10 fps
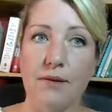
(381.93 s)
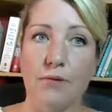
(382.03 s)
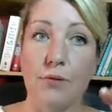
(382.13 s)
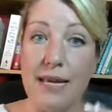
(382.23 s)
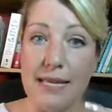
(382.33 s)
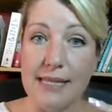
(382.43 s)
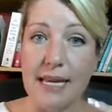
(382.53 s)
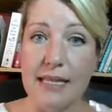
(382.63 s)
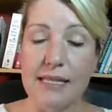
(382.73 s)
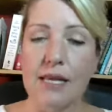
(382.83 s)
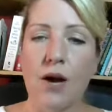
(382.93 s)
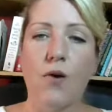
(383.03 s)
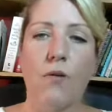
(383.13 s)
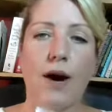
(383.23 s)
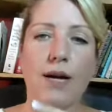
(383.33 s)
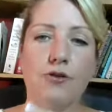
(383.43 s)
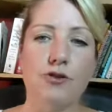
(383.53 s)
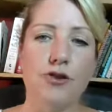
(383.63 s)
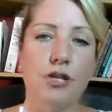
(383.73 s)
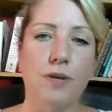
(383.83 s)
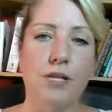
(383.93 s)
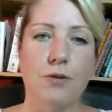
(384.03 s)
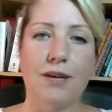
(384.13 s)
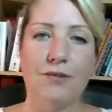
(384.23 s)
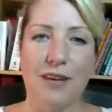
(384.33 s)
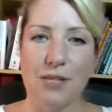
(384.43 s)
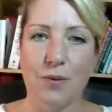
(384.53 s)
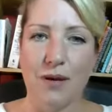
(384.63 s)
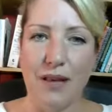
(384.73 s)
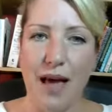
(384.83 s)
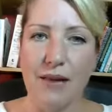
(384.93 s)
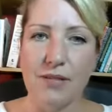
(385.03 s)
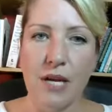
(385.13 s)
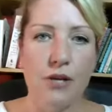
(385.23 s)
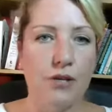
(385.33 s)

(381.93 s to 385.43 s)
reasons why you should be doing Facebook Lives.